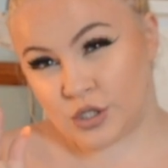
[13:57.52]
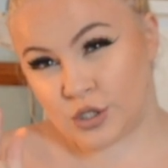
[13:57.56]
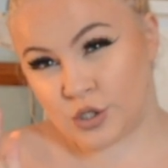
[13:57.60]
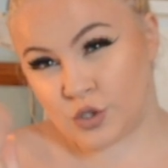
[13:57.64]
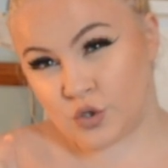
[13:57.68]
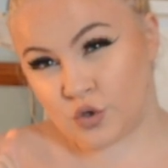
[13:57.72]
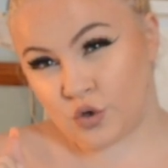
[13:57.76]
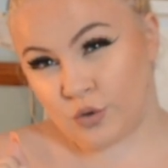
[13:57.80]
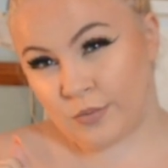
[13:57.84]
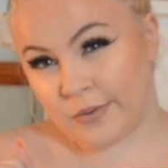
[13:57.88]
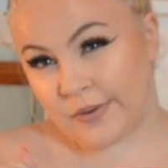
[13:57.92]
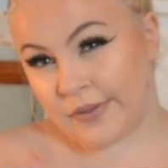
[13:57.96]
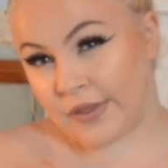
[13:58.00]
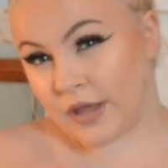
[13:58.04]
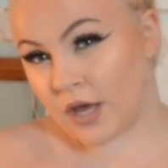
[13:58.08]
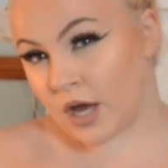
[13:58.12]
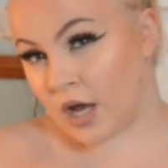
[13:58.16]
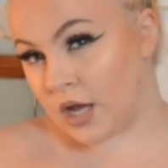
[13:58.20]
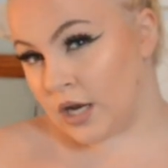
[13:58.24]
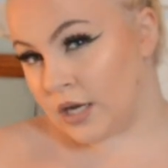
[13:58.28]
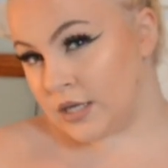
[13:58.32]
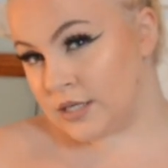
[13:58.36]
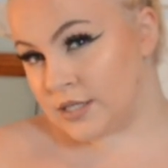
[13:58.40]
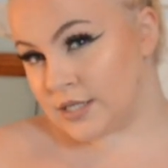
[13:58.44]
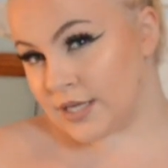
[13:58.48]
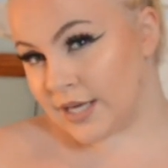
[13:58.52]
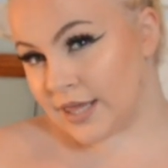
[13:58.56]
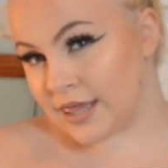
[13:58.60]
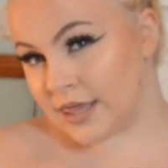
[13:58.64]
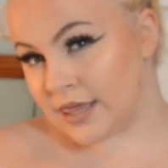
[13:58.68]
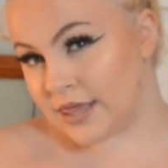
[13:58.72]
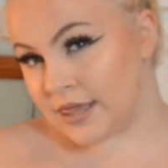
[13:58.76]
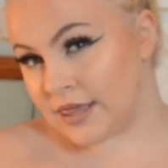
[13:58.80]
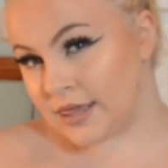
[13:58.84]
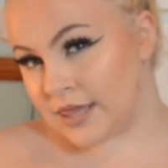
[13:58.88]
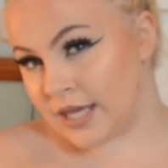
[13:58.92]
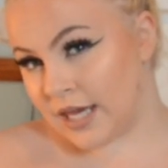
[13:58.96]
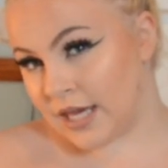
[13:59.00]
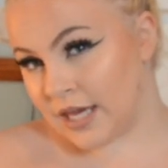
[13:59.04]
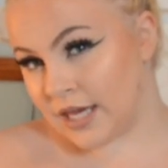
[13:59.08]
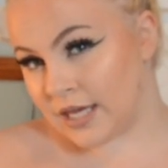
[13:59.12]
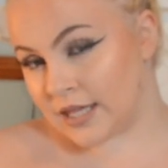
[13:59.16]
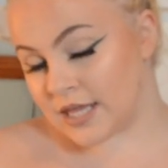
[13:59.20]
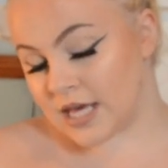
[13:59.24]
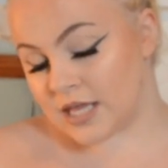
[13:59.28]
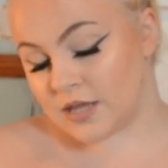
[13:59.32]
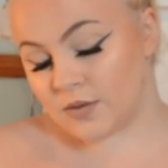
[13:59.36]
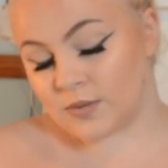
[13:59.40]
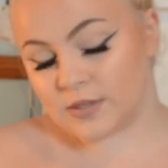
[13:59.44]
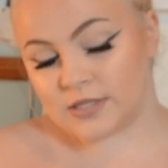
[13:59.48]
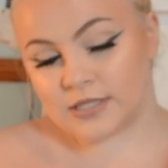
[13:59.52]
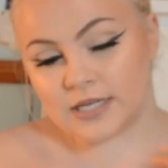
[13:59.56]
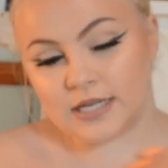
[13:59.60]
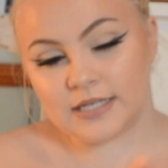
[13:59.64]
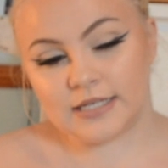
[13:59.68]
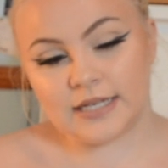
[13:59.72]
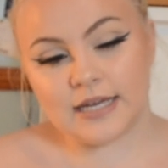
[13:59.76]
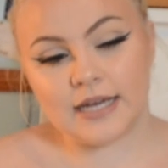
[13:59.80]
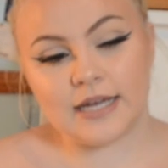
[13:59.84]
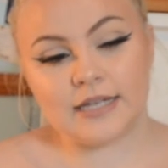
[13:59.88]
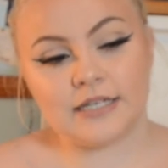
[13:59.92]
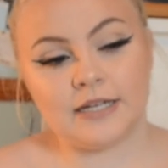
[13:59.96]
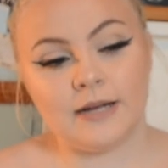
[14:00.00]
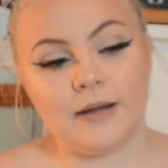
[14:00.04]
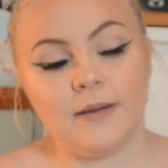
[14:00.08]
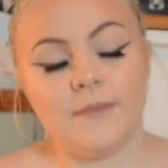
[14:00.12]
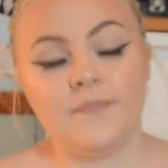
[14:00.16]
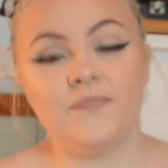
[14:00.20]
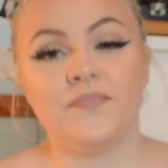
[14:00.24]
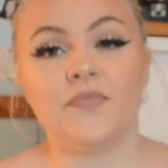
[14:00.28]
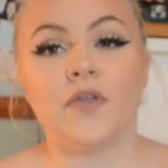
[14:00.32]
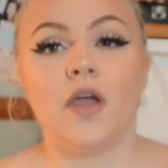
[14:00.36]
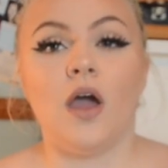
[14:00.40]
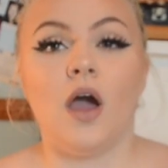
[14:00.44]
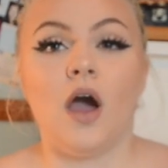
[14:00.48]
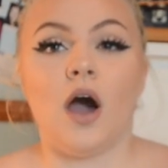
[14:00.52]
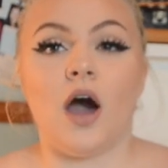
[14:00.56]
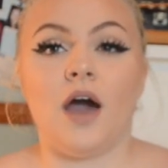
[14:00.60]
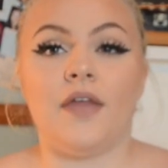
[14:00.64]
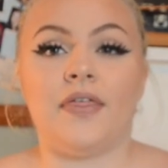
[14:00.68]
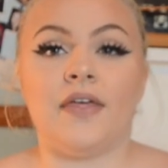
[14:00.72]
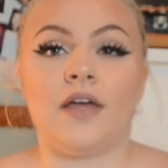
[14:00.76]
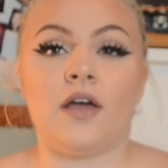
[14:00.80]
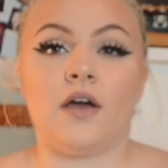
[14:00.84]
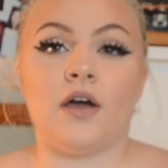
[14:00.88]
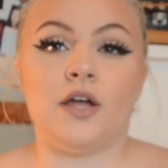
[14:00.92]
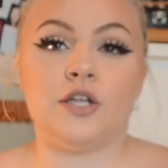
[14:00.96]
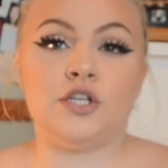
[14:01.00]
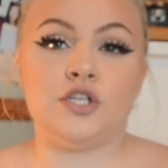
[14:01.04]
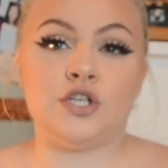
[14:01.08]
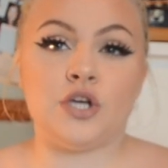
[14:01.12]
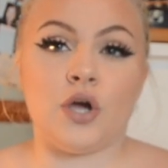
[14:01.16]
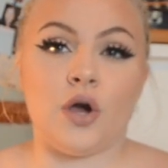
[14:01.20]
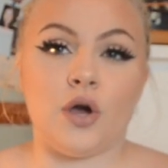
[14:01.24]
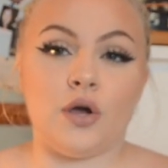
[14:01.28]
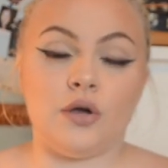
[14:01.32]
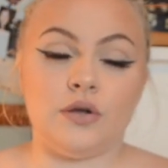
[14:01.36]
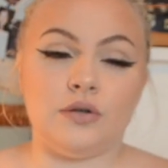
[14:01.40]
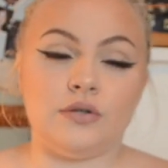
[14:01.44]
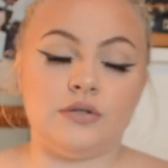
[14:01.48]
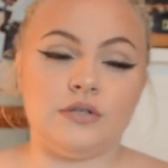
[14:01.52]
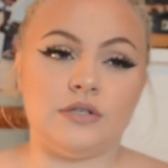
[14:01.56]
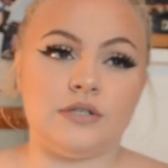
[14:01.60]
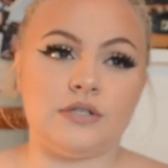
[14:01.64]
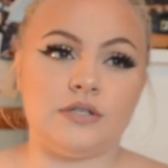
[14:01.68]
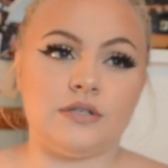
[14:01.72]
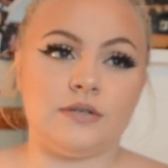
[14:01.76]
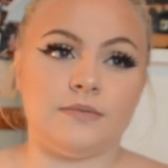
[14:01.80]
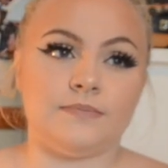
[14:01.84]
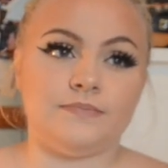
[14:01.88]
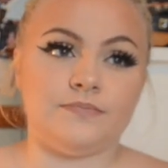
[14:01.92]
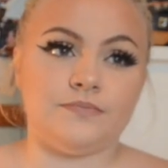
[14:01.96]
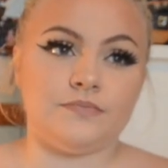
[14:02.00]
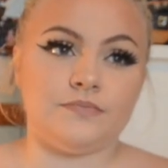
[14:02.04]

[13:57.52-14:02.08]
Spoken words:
Storm on the Island. I think they're the ones I did. I think I chose